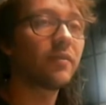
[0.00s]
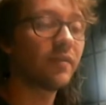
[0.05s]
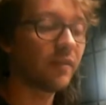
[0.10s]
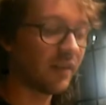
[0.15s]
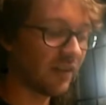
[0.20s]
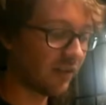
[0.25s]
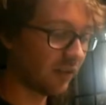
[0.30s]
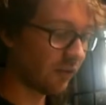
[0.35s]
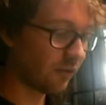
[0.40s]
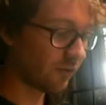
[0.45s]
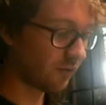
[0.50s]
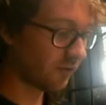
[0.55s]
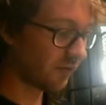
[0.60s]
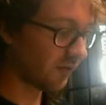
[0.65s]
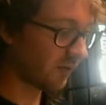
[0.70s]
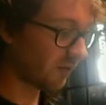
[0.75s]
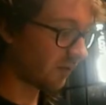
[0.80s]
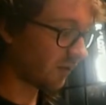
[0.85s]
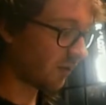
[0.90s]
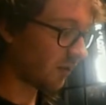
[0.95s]
to use
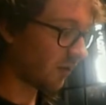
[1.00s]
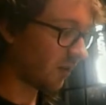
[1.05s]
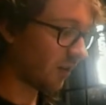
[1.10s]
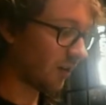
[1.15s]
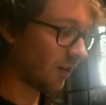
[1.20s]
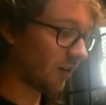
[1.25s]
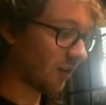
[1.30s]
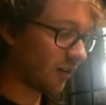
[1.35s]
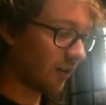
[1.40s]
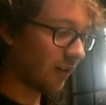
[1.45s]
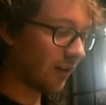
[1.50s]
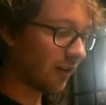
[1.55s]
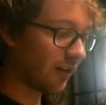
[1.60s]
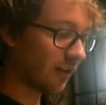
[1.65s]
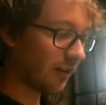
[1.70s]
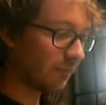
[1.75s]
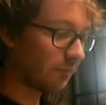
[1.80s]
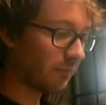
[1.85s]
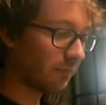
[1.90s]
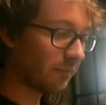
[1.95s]

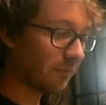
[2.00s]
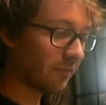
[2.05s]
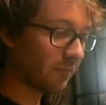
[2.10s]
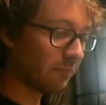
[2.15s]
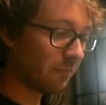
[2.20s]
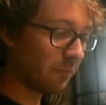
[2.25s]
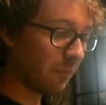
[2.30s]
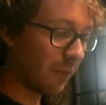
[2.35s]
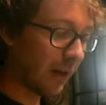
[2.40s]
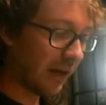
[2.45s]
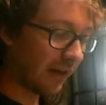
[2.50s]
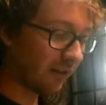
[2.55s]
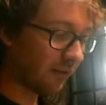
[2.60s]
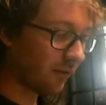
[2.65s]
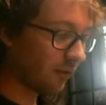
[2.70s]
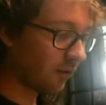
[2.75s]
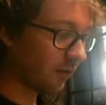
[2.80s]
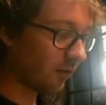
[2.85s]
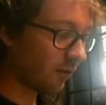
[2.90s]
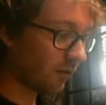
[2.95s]
my
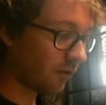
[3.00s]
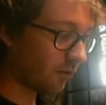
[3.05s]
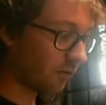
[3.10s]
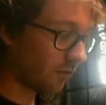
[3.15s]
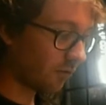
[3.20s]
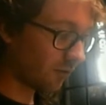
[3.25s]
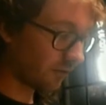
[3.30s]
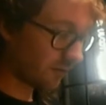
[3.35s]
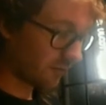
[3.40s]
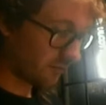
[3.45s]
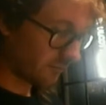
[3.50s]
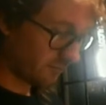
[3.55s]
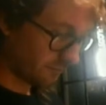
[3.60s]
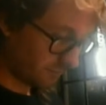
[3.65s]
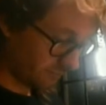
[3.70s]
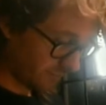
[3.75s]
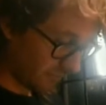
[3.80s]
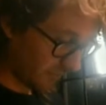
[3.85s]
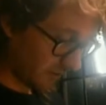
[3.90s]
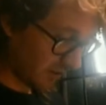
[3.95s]
Korg
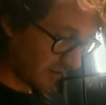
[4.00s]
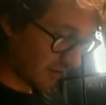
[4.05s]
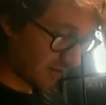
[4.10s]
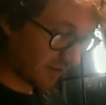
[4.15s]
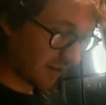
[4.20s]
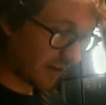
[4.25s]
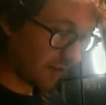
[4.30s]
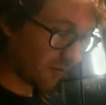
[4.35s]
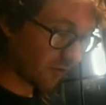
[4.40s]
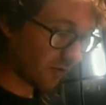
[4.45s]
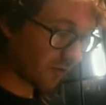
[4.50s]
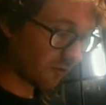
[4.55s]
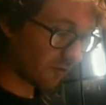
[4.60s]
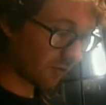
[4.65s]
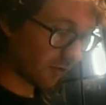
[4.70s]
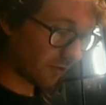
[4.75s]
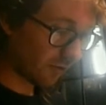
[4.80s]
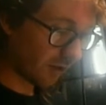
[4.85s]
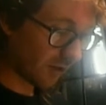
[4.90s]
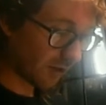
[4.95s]

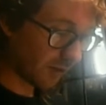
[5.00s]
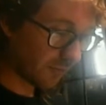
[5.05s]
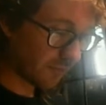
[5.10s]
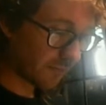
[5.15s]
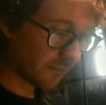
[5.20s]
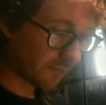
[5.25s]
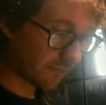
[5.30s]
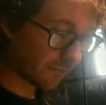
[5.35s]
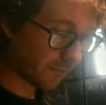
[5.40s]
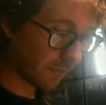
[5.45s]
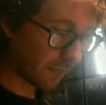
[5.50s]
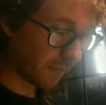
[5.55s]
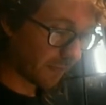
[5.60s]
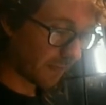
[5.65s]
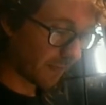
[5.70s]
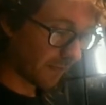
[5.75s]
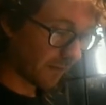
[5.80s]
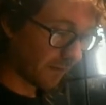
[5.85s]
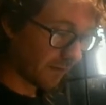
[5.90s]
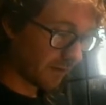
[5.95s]
nanokontroller
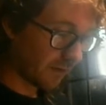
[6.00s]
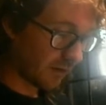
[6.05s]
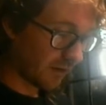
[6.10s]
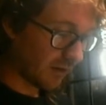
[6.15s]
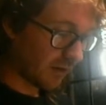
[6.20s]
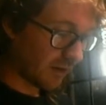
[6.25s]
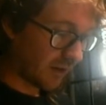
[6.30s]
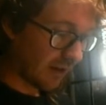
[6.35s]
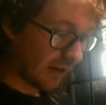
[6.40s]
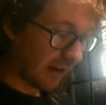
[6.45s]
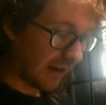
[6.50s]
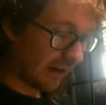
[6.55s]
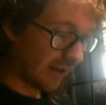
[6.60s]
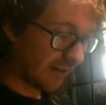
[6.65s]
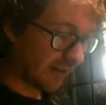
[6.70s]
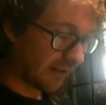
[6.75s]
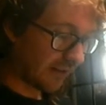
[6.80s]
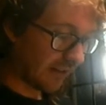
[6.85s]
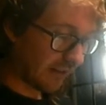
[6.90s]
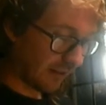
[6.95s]
as
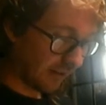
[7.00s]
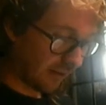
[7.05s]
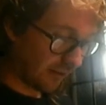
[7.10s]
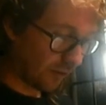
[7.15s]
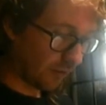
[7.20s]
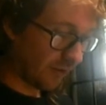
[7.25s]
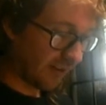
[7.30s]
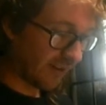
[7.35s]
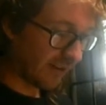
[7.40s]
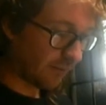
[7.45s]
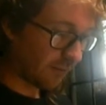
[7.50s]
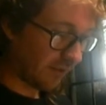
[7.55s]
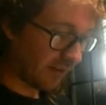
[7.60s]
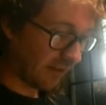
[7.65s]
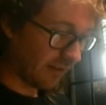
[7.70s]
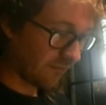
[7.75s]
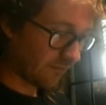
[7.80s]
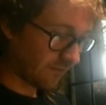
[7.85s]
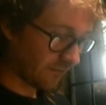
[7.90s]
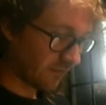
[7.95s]
a USB
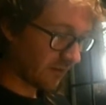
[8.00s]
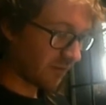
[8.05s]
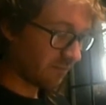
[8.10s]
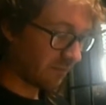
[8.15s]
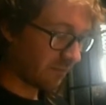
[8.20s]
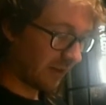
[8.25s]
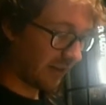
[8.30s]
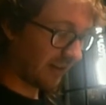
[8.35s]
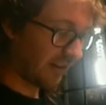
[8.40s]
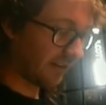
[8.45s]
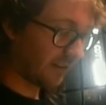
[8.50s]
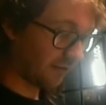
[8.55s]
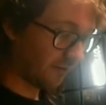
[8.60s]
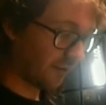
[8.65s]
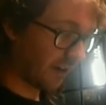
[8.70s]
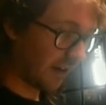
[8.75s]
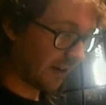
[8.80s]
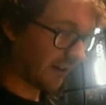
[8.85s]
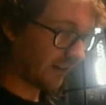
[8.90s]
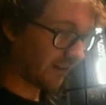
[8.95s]
MIDI
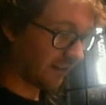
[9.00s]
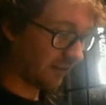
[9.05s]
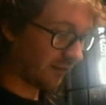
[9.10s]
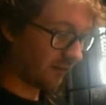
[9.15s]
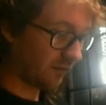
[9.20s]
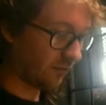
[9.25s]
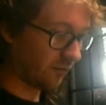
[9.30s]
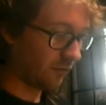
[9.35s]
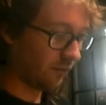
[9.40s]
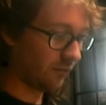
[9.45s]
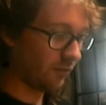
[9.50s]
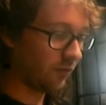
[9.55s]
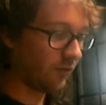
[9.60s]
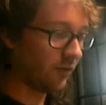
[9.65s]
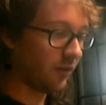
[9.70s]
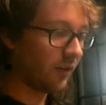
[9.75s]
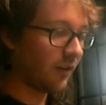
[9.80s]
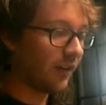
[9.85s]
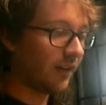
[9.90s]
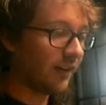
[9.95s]
device to
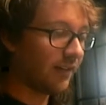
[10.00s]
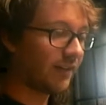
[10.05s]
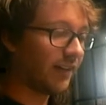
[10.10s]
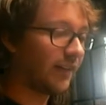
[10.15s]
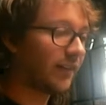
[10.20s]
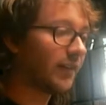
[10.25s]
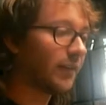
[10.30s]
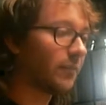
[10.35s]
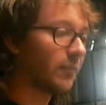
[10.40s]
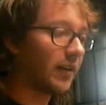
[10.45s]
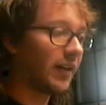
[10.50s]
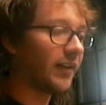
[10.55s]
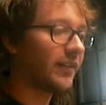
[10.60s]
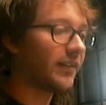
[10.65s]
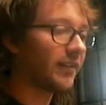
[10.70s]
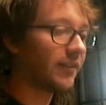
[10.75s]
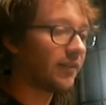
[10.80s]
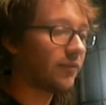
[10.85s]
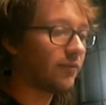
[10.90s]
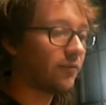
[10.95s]
send commands
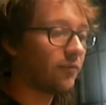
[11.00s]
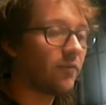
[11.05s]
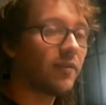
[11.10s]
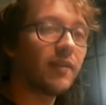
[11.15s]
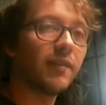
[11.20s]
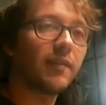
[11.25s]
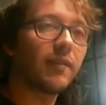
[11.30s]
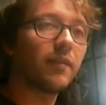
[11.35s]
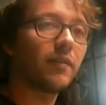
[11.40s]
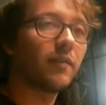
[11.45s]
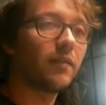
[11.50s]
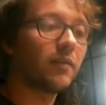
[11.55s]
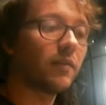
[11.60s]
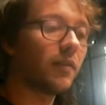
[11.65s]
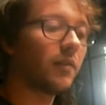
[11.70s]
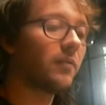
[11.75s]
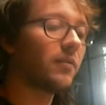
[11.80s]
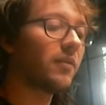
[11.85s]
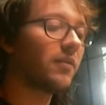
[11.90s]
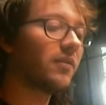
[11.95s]
to this
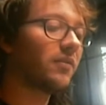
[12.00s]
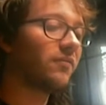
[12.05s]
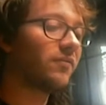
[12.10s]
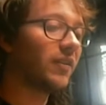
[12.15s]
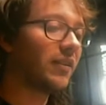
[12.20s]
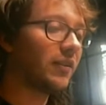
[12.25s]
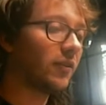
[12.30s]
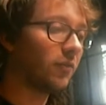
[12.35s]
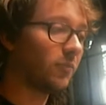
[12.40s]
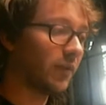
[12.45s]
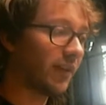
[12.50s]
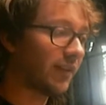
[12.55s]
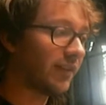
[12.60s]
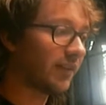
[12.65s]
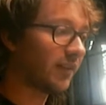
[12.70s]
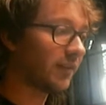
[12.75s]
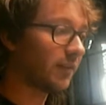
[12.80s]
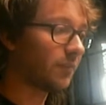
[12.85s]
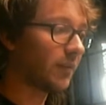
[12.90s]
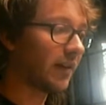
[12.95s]
video mixer,
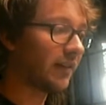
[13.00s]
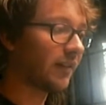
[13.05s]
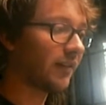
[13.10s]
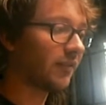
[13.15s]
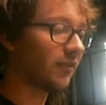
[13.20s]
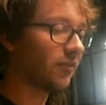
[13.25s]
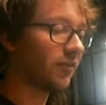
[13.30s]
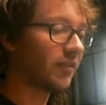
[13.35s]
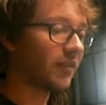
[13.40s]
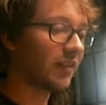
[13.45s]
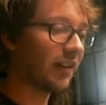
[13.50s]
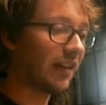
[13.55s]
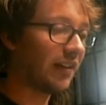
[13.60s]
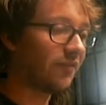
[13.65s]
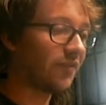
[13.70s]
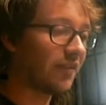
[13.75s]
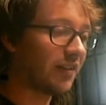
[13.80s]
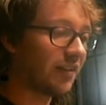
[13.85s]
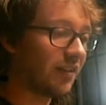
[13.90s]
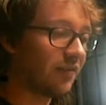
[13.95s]
the Panasonic
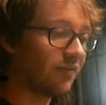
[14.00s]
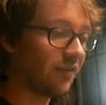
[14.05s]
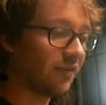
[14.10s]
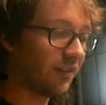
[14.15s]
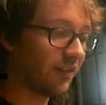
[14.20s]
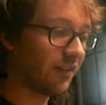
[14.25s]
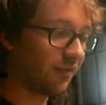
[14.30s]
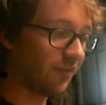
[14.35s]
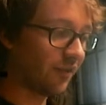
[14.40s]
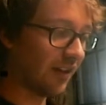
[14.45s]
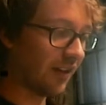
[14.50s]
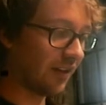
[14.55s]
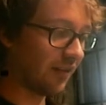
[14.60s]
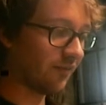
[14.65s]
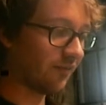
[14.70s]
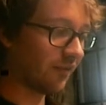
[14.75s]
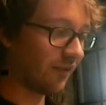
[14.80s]
AVE55,